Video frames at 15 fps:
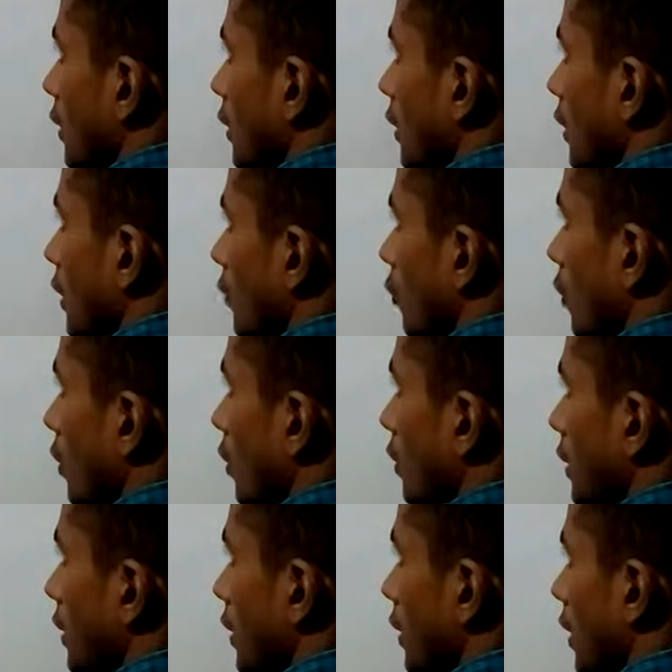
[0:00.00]

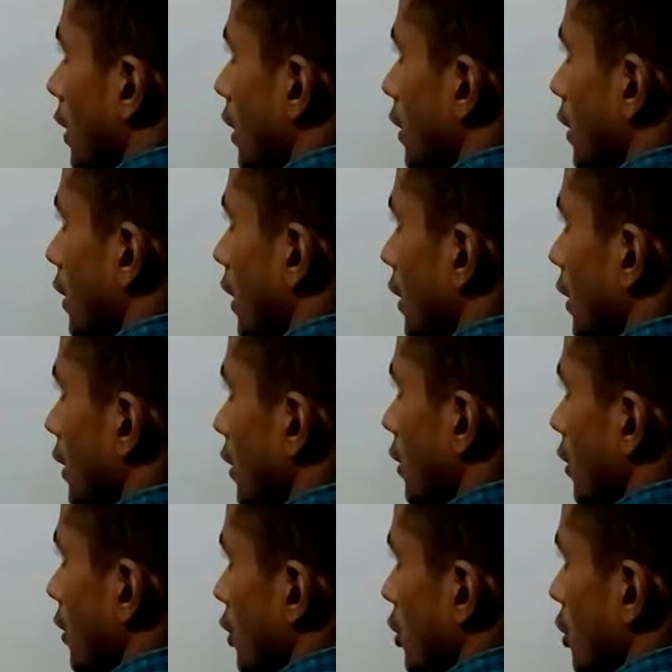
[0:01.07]
101, then
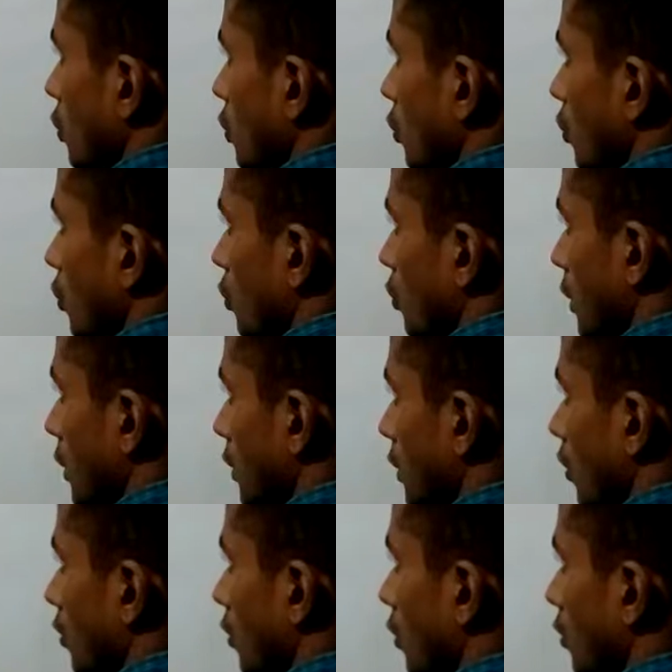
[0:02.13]
102,
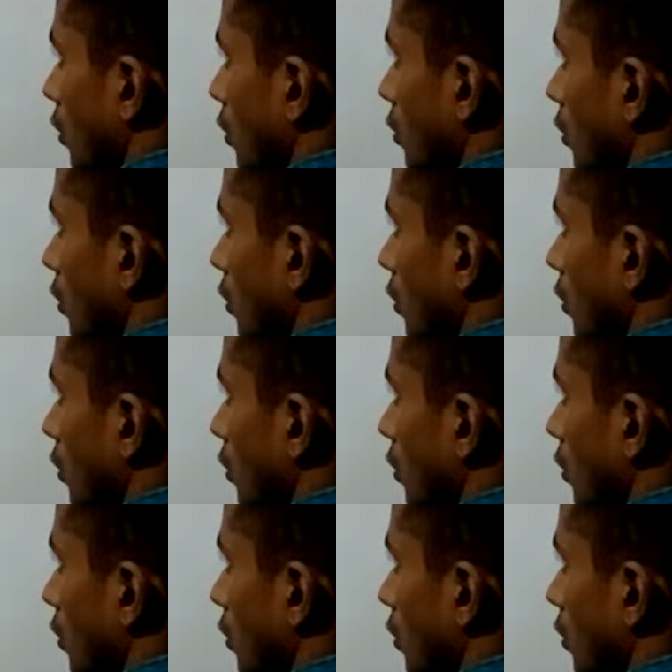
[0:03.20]
then dot